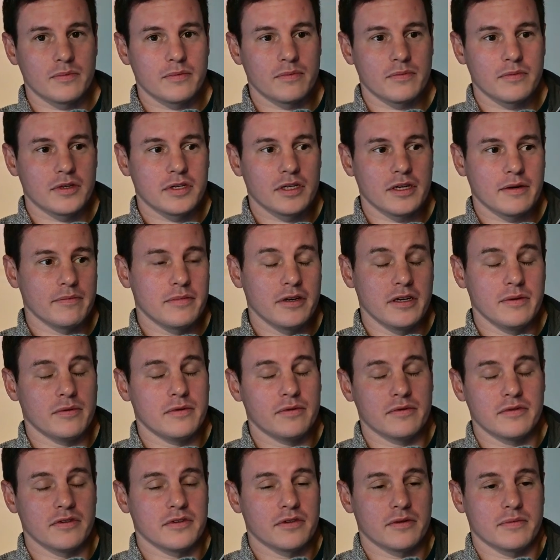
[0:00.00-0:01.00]
Some
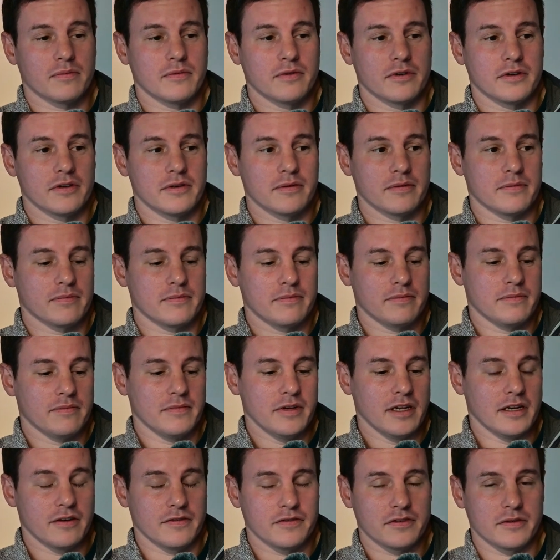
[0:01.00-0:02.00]
people just want to
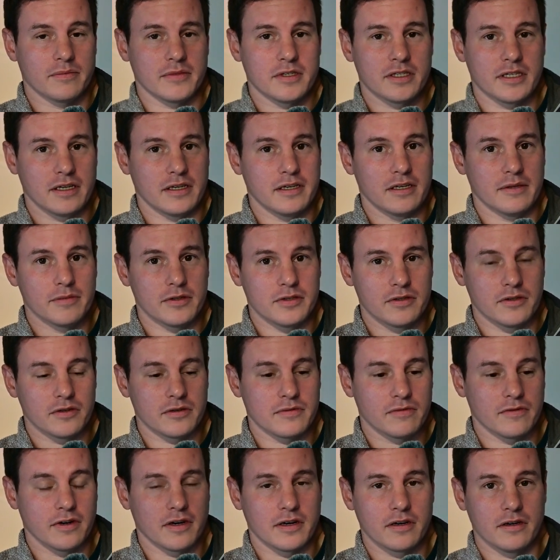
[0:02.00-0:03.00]
let off some steam and
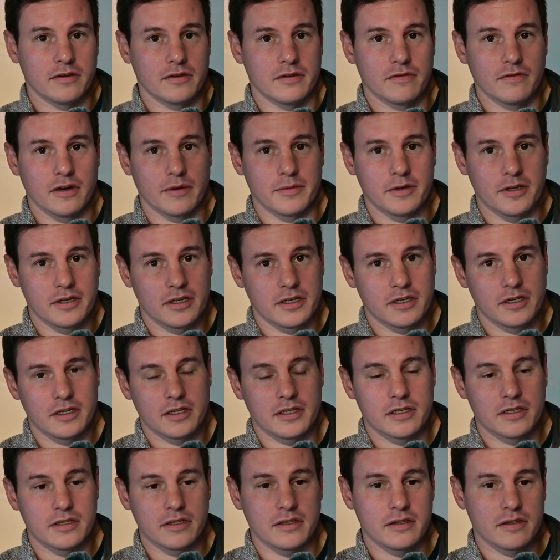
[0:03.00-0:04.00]
just write a load of rubbish
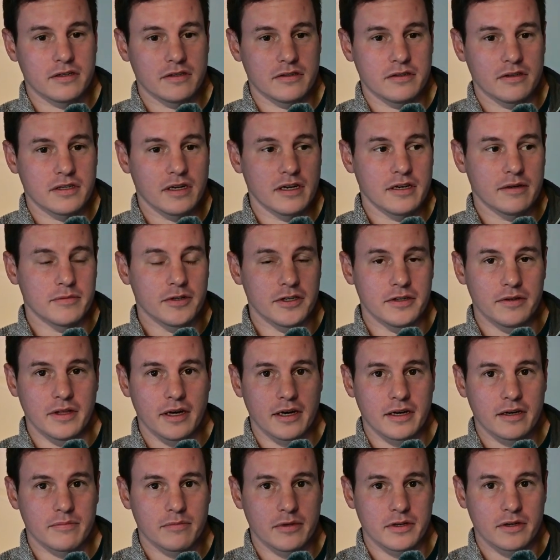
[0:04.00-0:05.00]
and just let them do
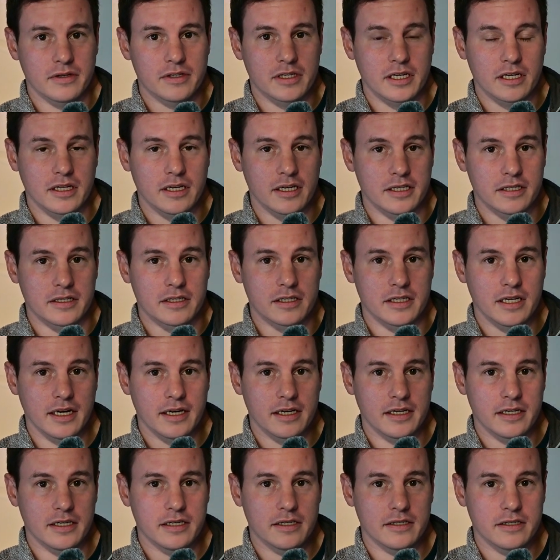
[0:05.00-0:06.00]
that, because at the end of the
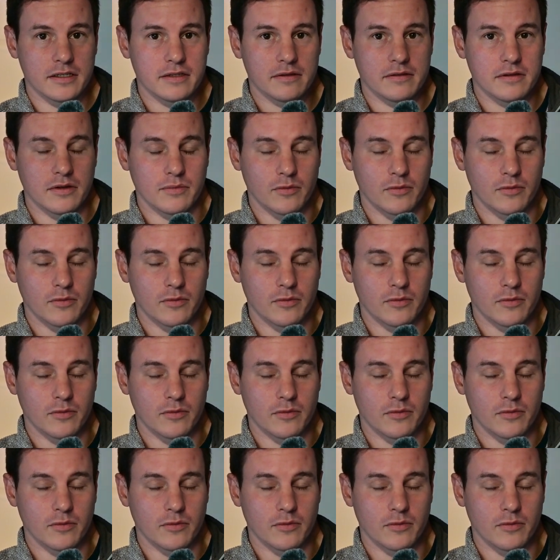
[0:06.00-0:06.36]
day, the